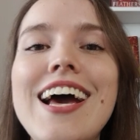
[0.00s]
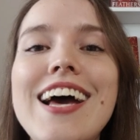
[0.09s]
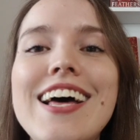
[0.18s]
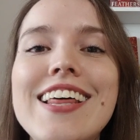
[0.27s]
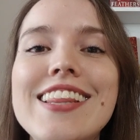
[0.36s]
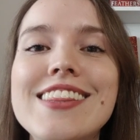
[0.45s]

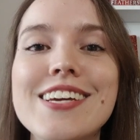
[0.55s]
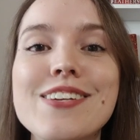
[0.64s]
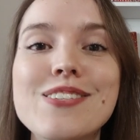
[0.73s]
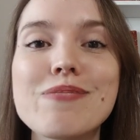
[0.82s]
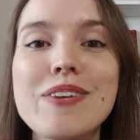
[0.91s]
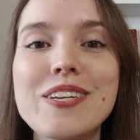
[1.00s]
And thank
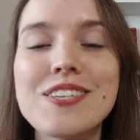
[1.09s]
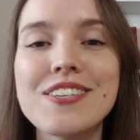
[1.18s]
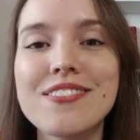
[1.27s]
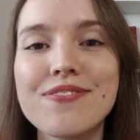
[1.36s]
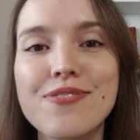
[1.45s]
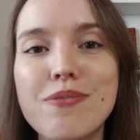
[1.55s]
you so much
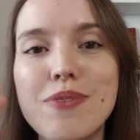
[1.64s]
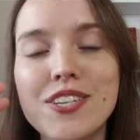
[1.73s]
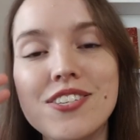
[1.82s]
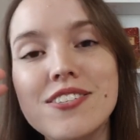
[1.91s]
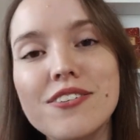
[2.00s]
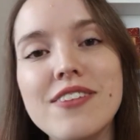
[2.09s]
for
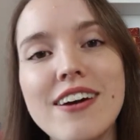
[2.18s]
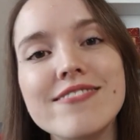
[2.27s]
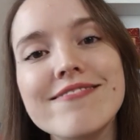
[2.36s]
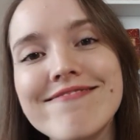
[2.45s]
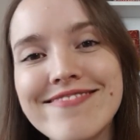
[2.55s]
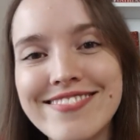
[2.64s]
watching till now.
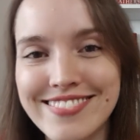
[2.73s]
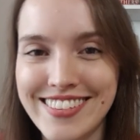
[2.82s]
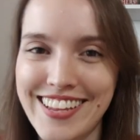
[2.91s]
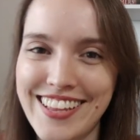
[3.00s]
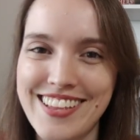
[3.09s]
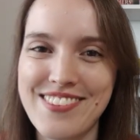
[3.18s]

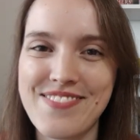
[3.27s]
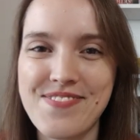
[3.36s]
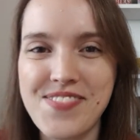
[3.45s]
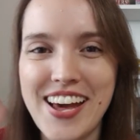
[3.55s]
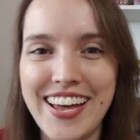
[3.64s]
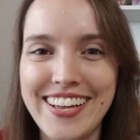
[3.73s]

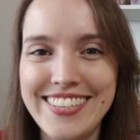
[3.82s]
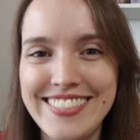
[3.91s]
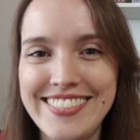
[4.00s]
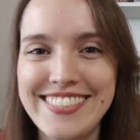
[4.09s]
Bye.